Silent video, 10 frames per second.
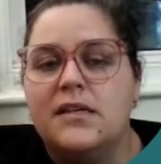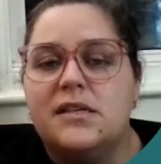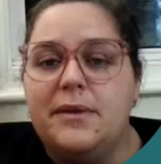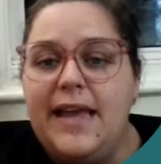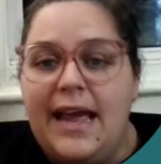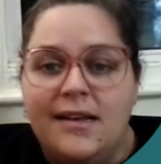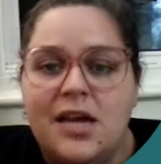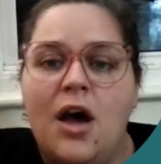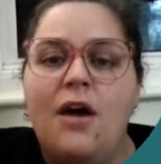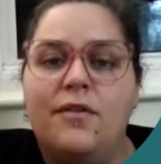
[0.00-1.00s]
So at the end
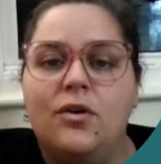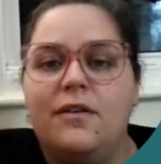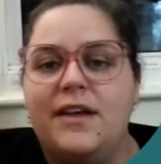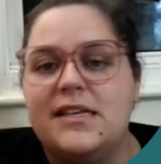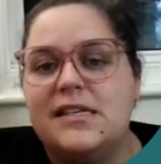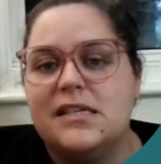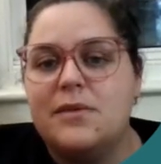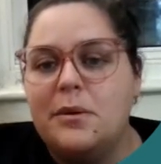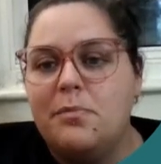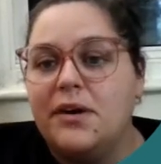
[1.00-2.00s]
of all of this is
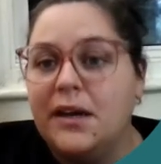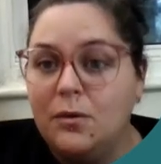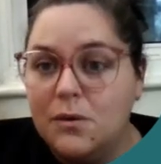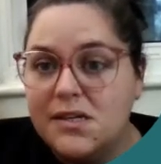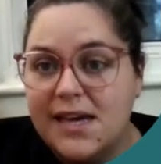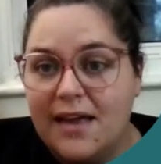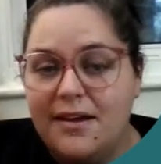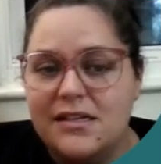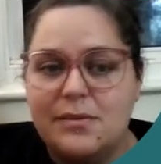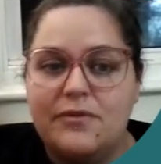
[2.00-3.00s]
where we bring it all
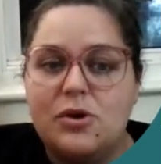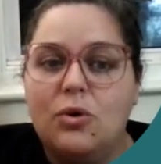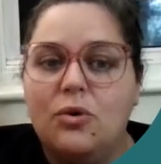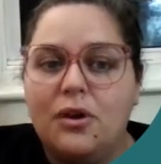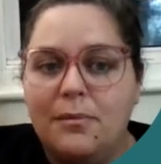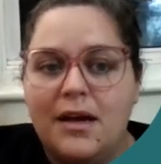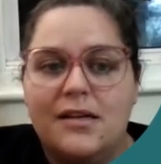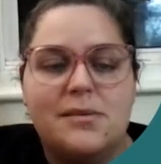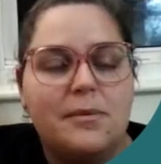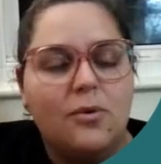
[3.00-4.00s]
together. So we've taught them
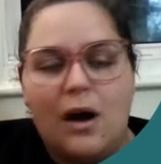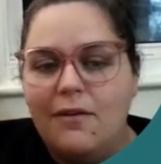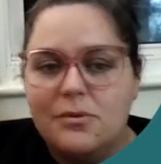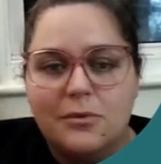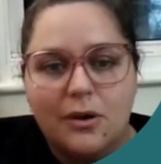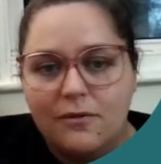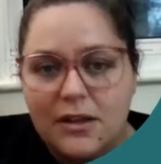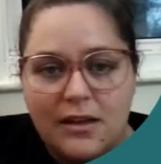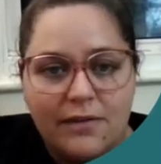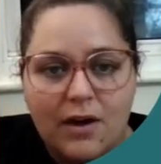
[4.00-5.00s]
to be more comfortable and confident
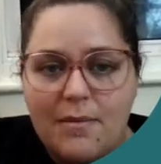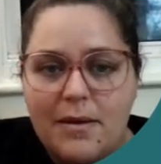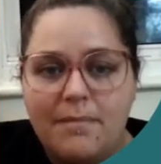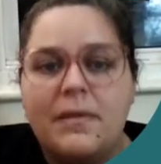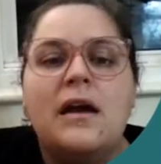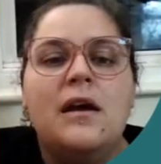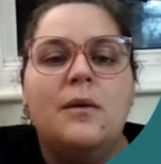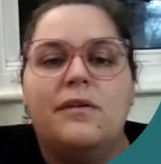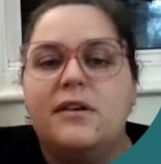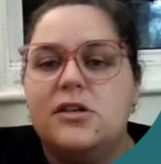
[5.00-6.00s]
in the environment.
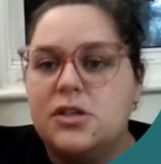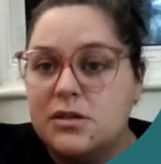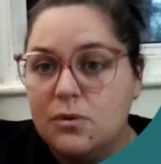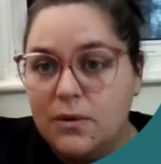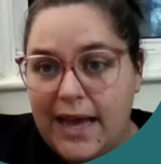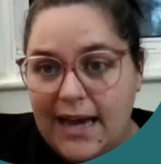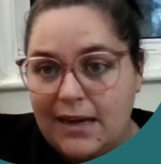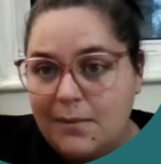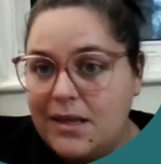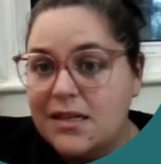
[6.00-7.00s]
We've introduced all the
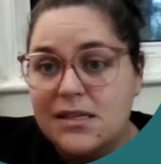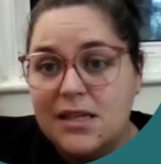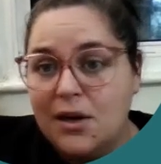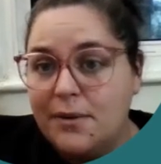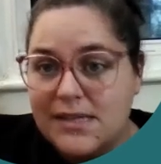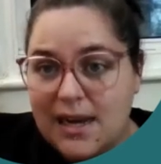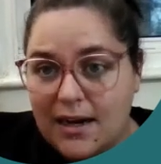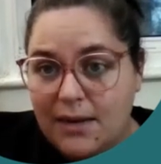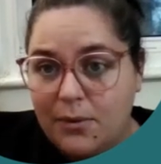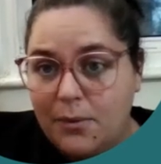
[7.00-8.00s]
handling methods and they know
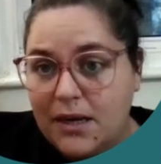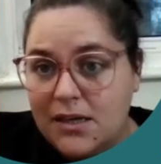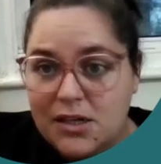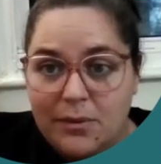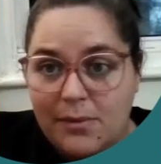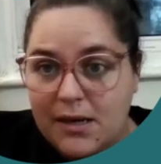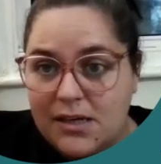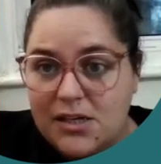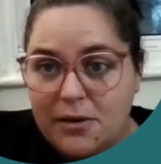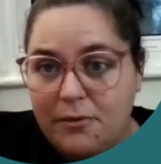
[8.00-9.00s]
exactly what we're going to do, when we're going
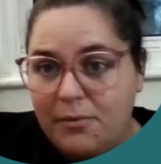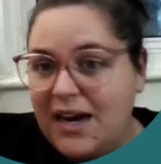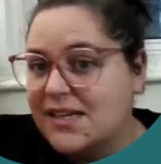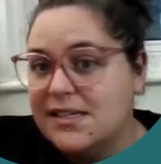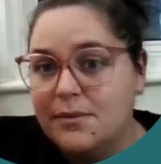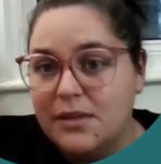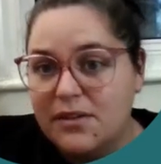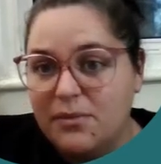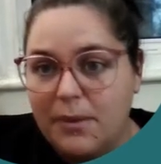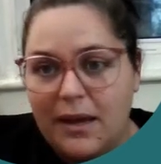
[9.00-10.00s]
to do it. We've practiced it with
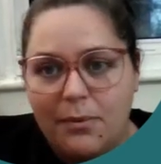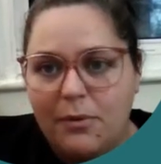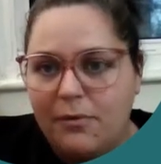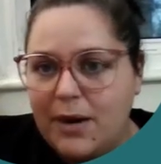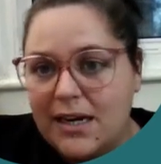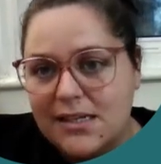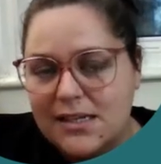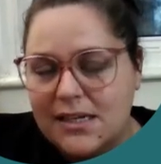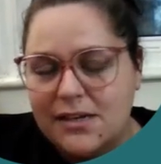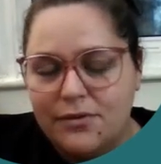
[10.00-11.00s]
different people. We've practiced
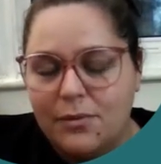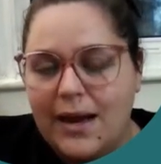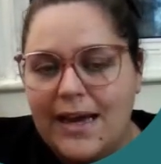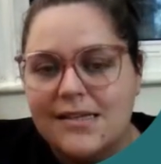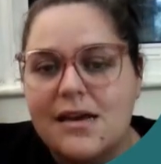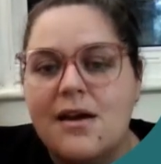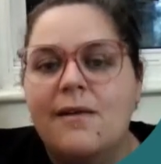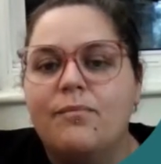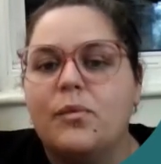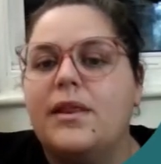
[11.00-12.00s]
it in different ways.
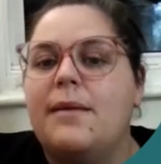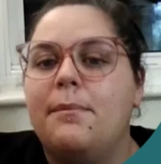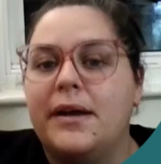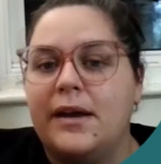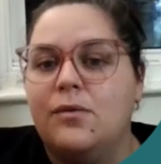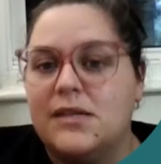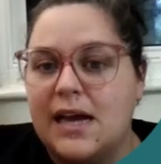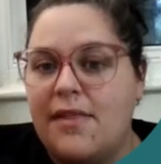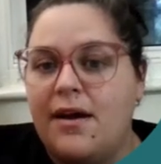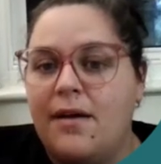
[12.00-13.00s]
We then bring it all
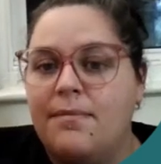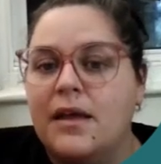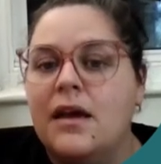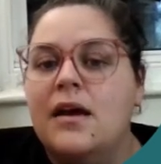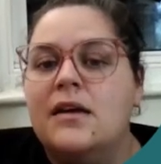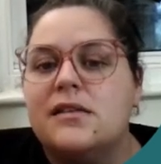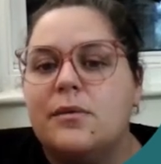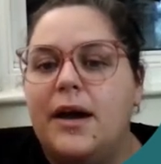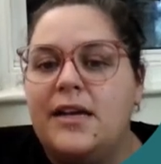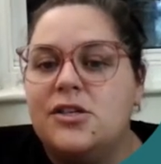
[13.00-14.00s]
together. So
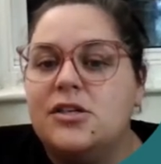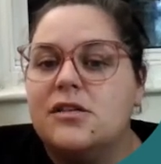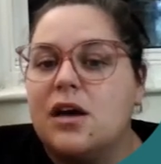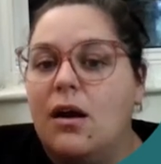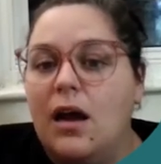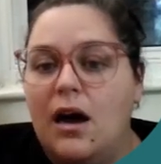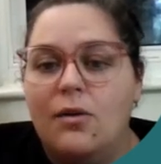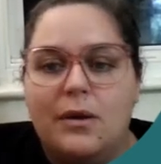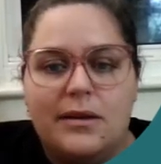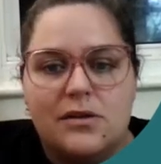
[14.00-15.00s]
we'll introduce the collar
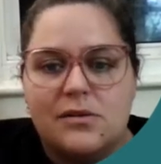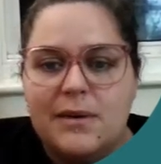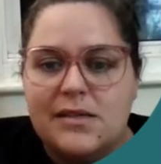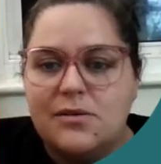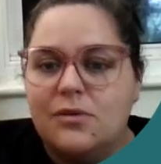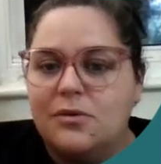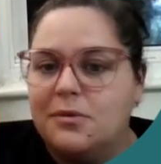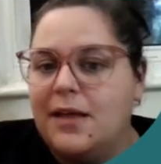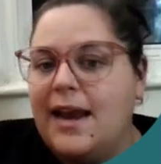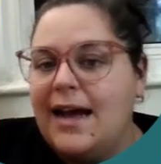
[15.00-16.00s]
hold while the dog's muzzled.
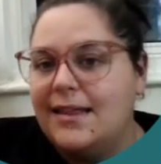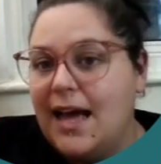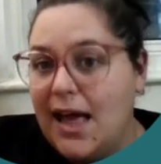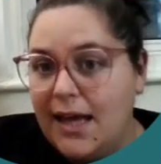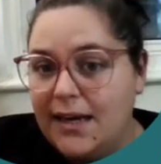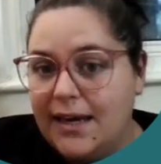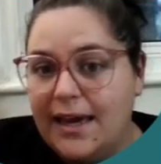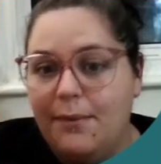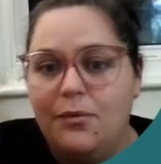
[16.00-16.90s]
We'll then add the handling in.